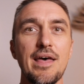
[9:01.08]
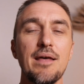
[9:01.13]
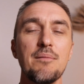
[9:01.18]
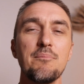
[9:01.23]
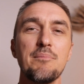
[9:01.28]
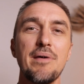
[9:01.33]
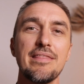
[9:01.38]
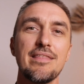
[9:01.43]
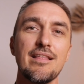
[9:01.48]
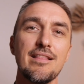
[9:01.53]

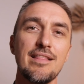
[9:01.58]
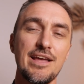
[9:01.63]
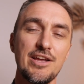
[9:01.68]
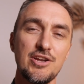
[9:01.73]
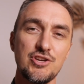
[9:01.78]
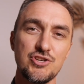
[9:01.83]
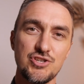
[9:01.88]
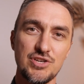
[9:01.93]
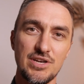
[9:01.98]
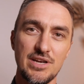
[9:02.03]
that
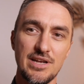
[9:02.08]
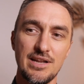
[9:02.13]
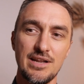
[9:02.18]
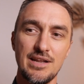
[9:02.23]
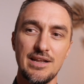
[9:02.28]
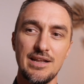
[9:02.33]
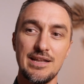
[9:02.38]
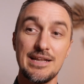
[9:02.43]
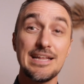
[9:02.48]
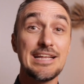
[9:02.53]

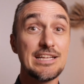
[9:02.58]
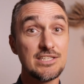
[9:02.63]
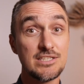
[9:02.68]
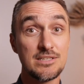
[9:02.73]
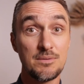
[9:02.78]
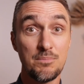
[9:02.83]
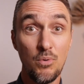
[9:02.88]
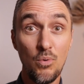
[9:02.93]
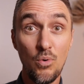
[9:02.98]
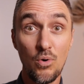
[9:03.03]
methylation needs
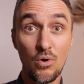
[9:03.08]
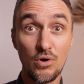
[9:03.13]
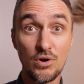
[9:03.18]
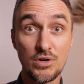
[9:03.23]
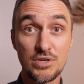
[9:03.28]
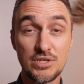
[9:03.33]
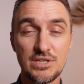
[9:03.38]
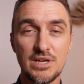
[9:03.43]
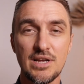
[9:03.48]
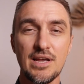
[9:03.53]

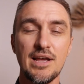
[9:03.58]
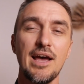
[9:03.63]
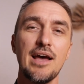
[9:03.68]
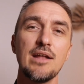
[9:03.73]
support,